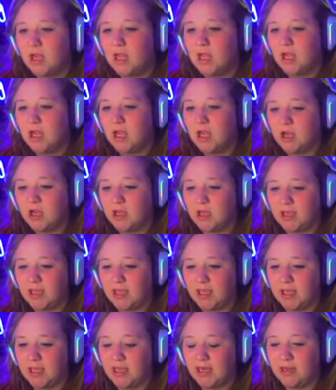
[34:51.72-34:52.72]
Uh, hmm.
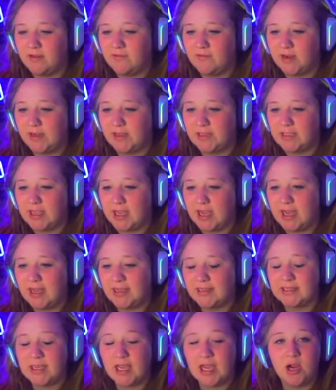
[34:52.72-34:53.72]
Gene, I forgot to
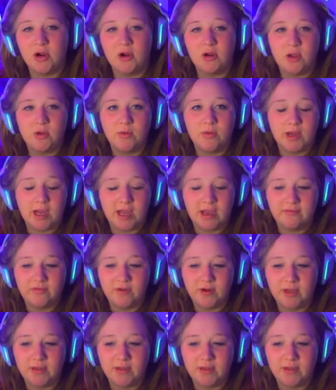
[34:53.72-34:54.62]
ask, how are you recovering?